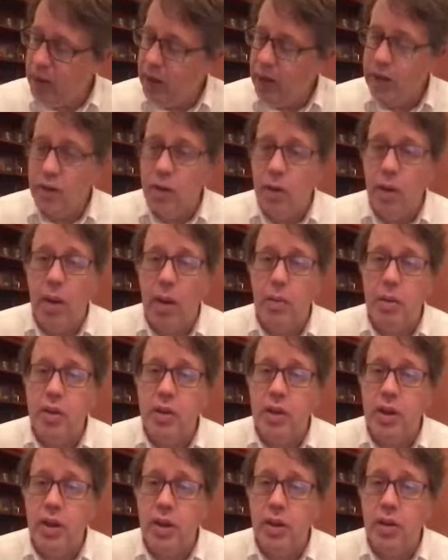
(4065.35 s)
And so I'm
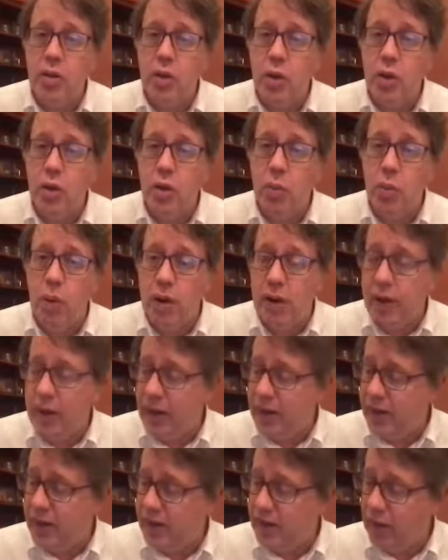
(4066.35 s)
just going to show you one
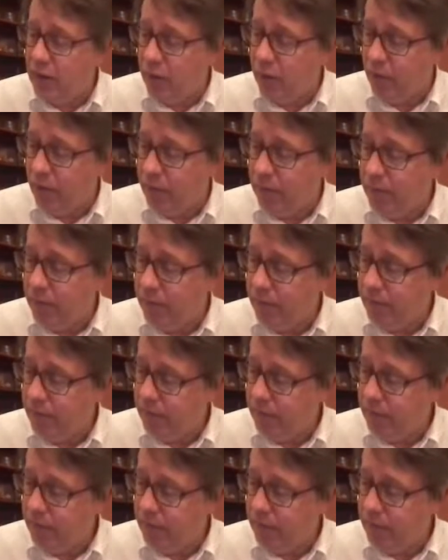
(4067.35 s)
last theorem